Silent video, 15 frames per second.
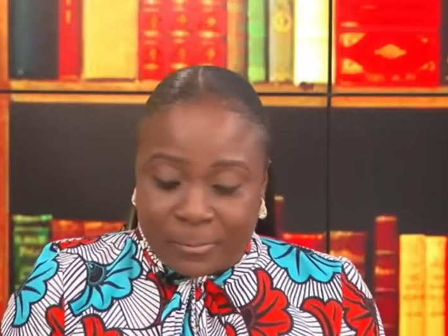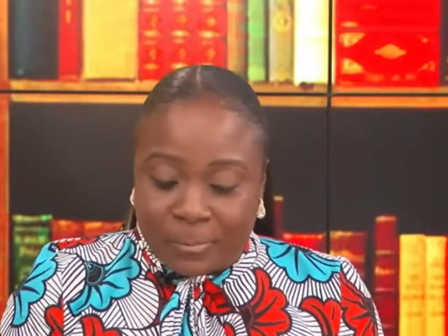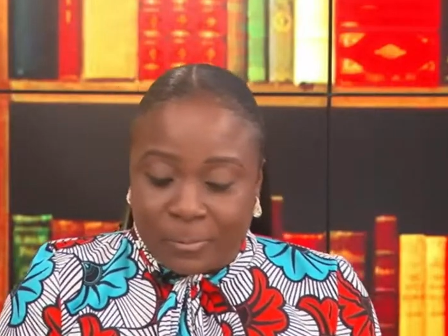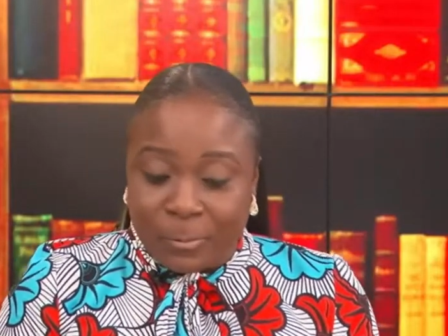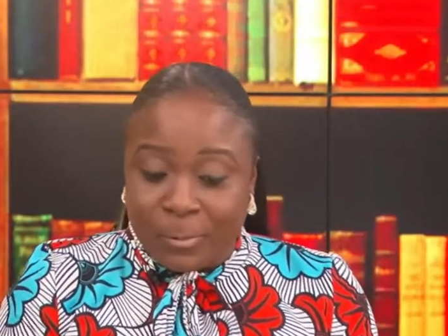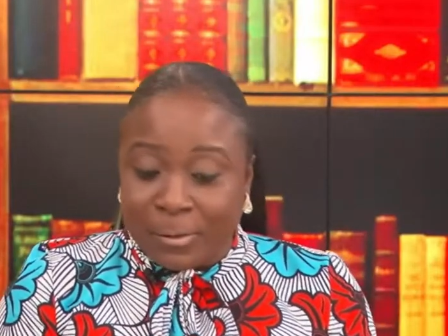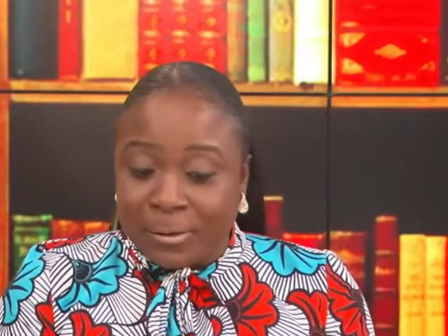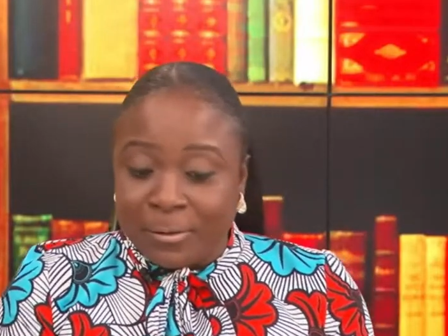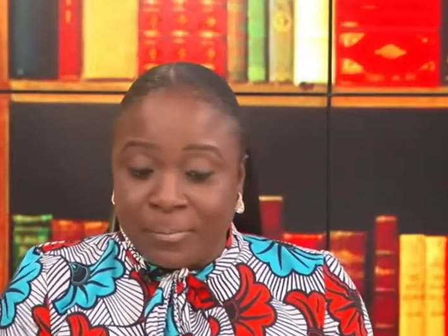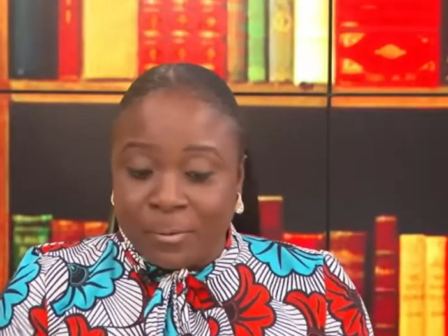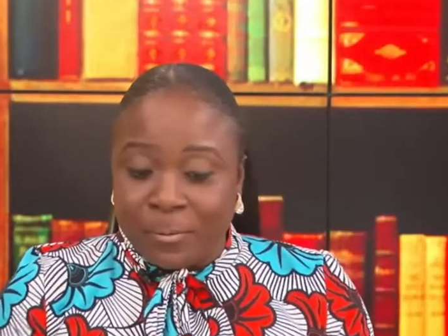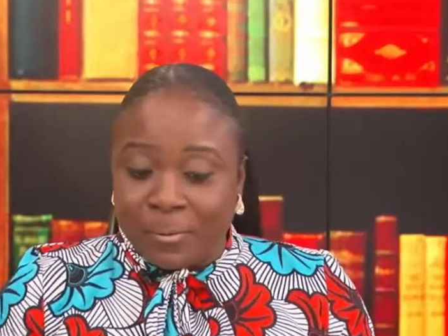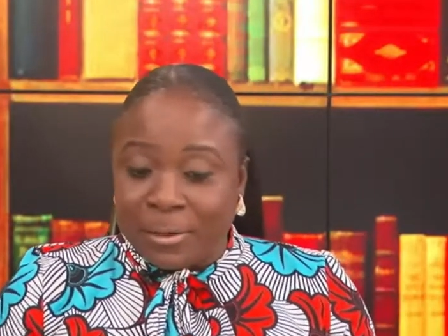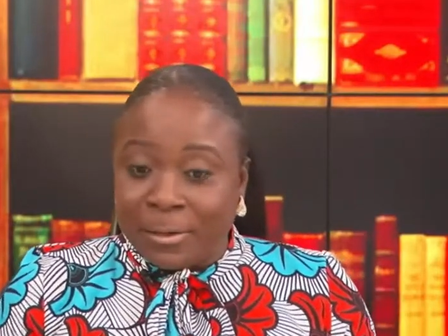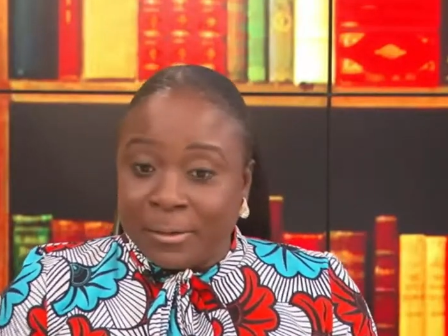you can't be
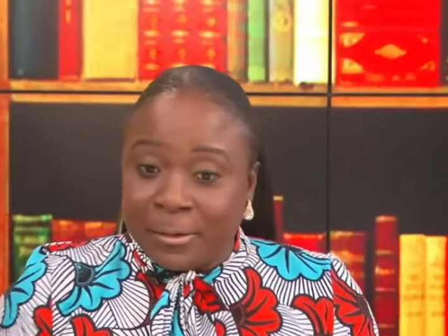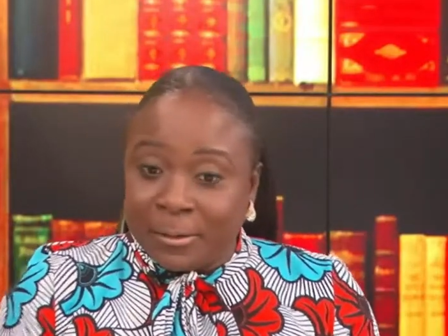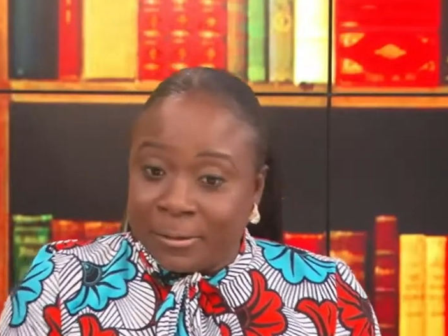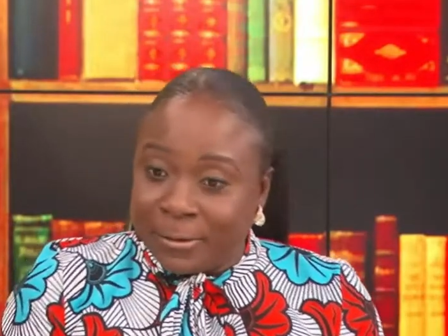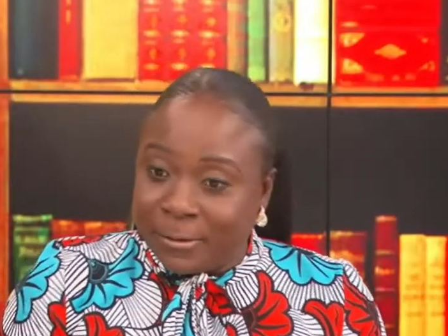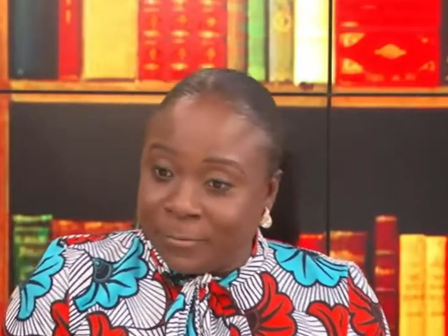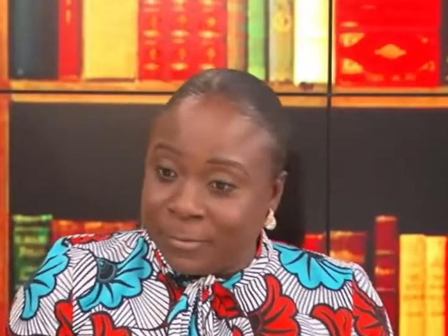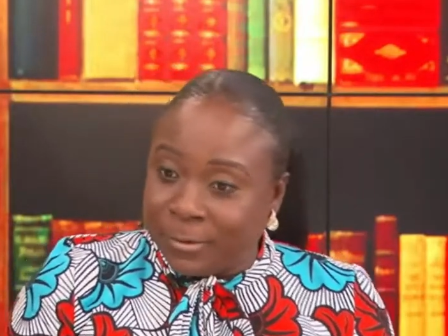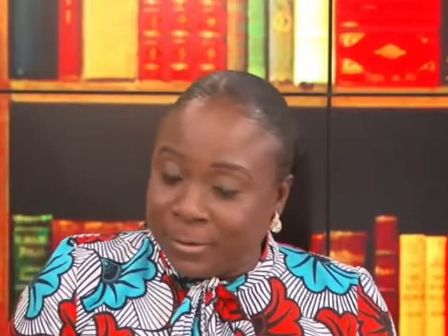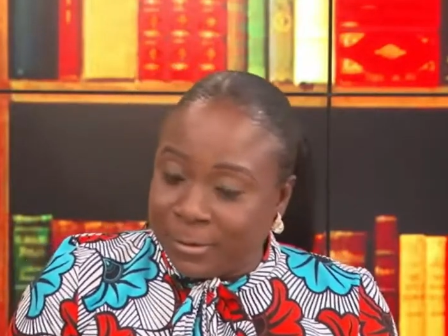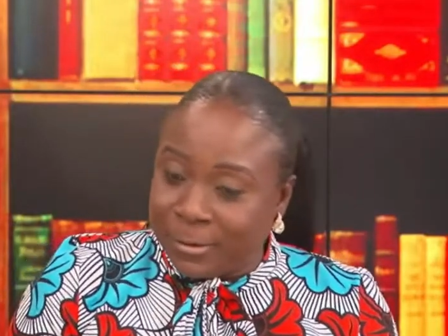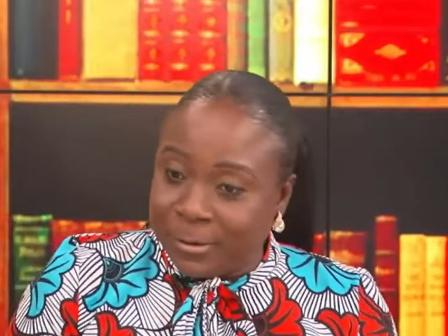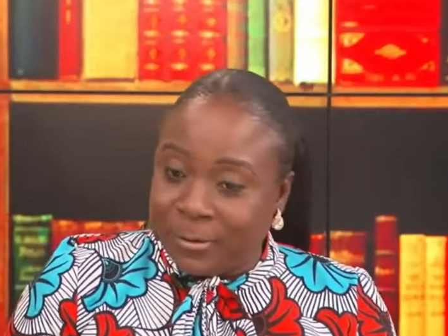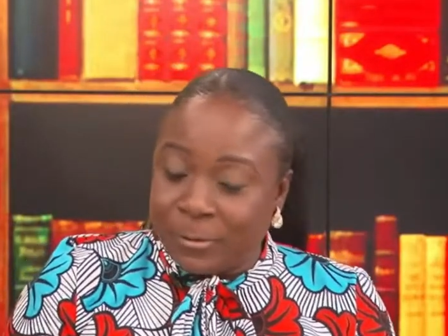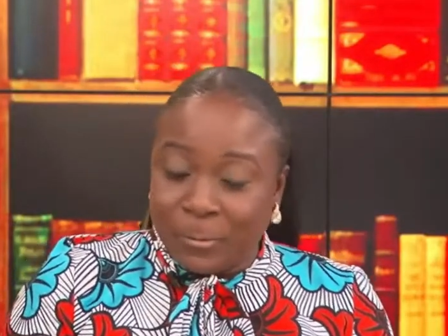working
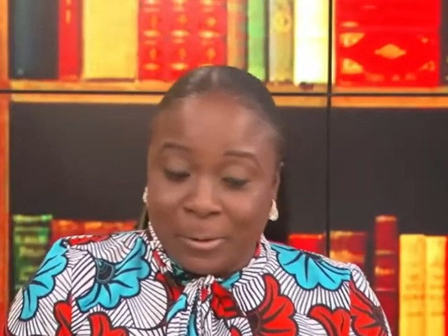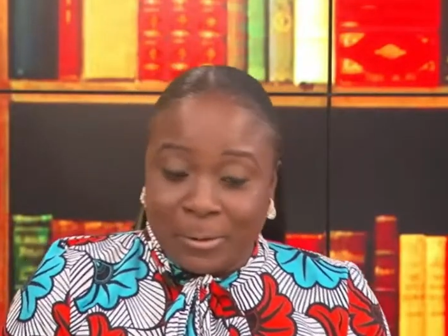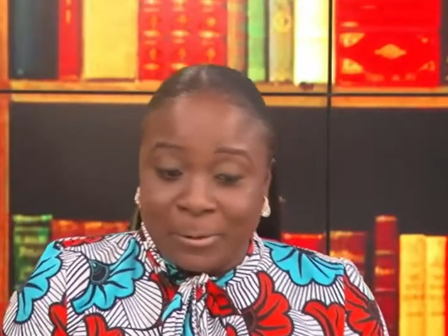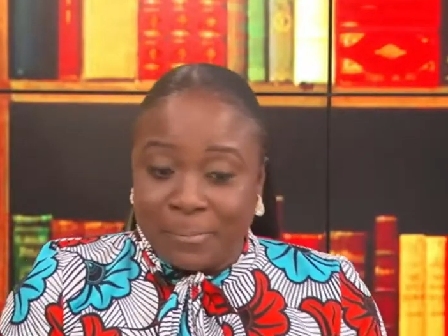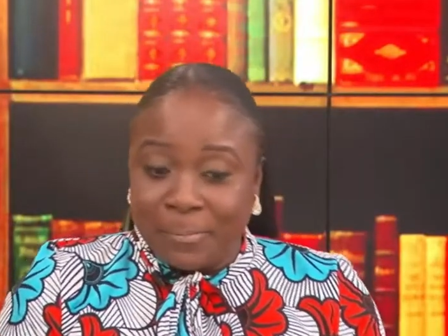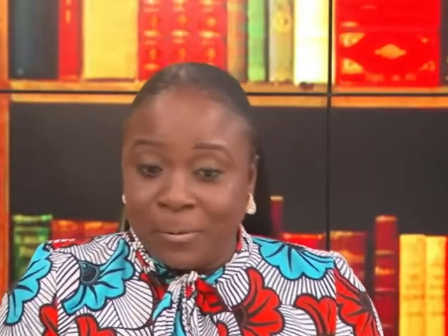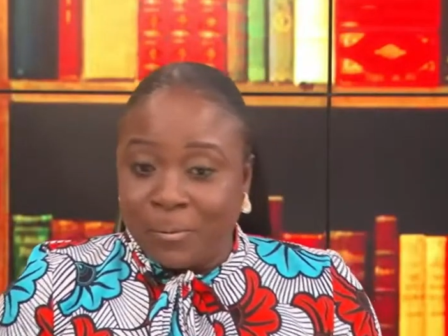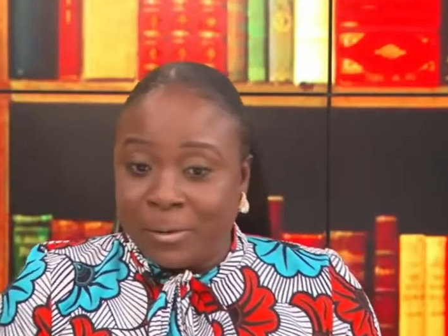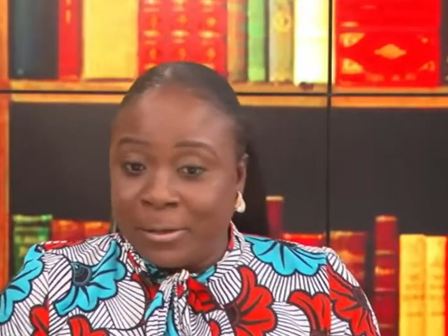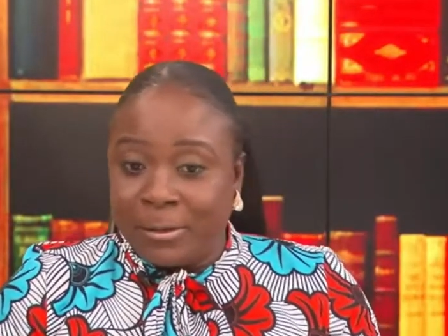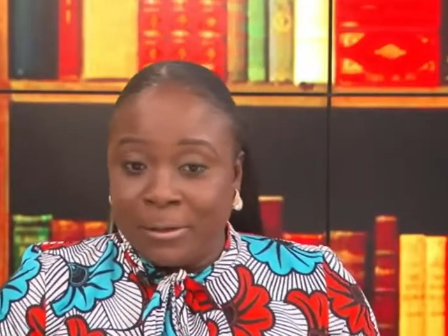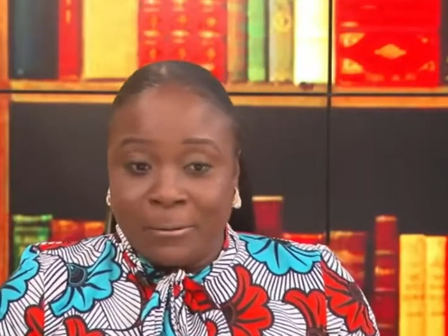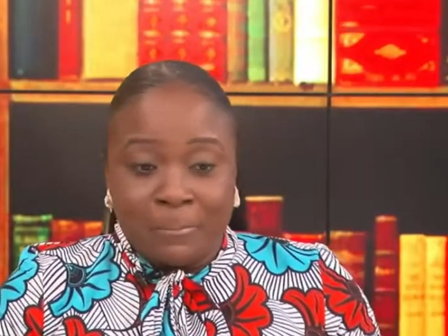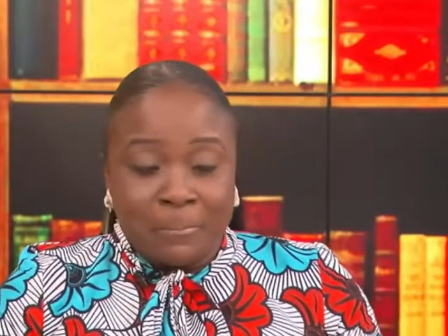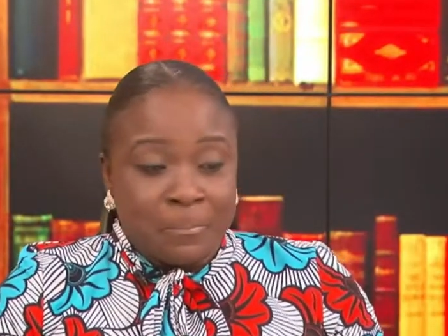indefinitely. You can't be
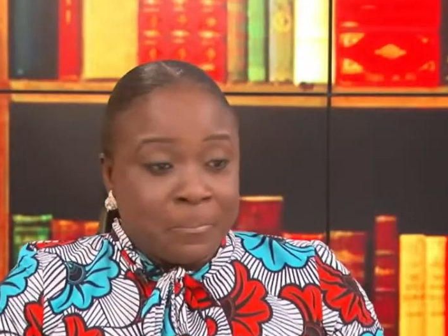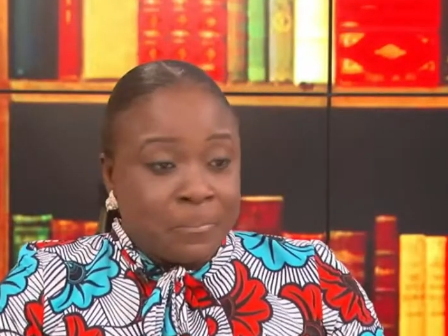working